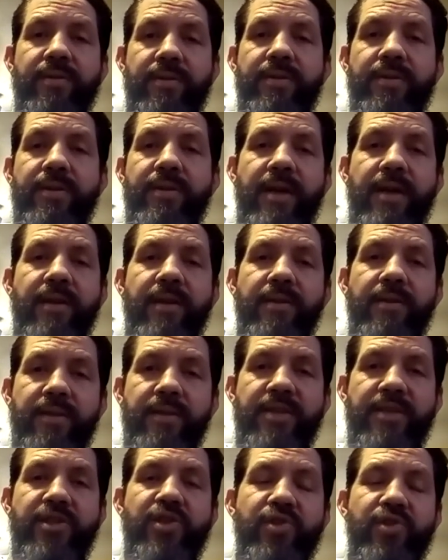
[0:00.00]
is that
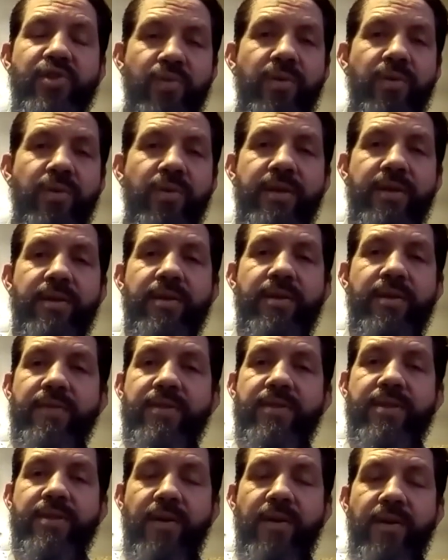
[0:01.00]
struggle in and of
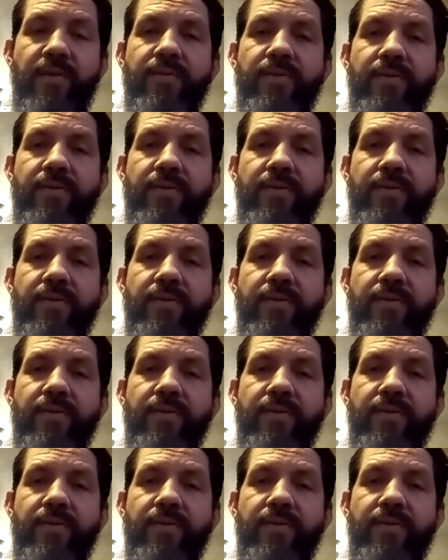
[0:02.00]
itself.